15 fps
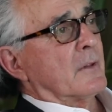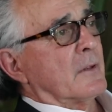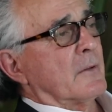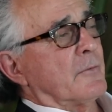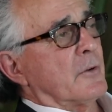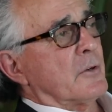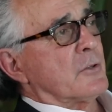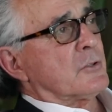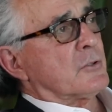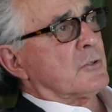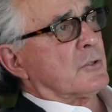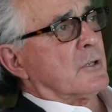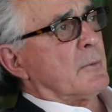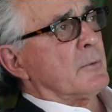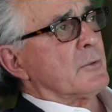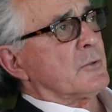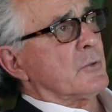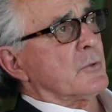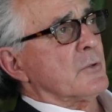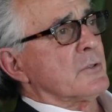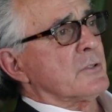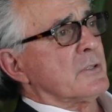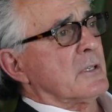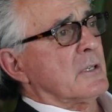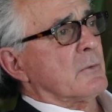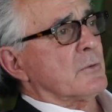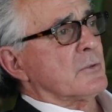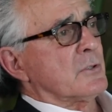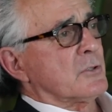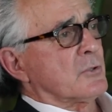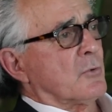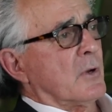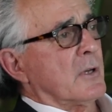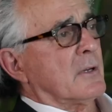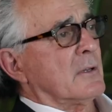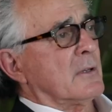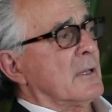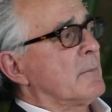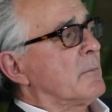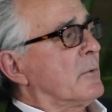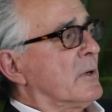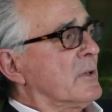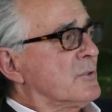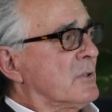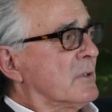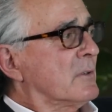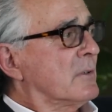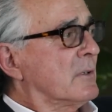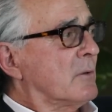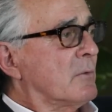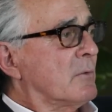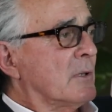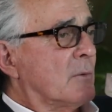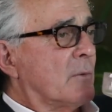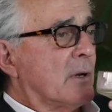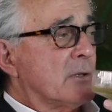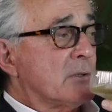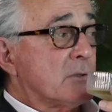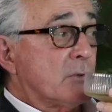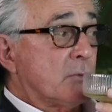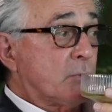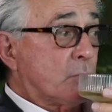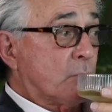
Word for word: the first couple tours, it was this great collaboration. It really was.